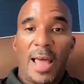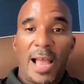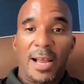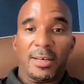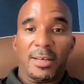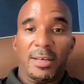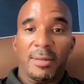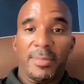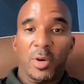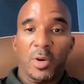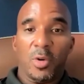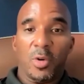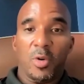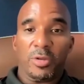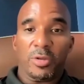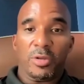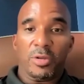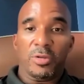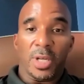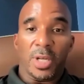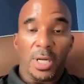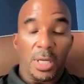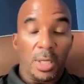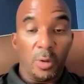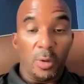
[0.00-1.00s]
academic
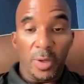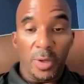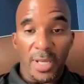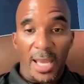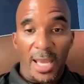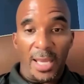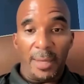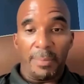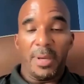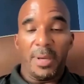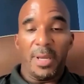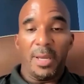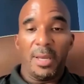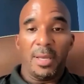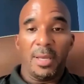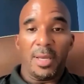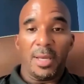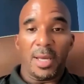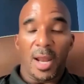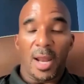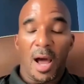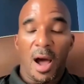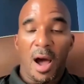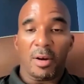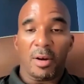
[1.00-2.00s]
courses, including
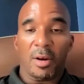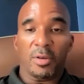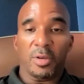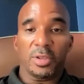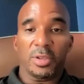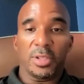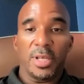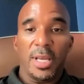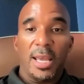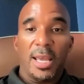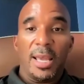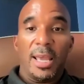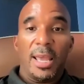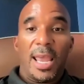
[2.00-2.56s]
AP and honors,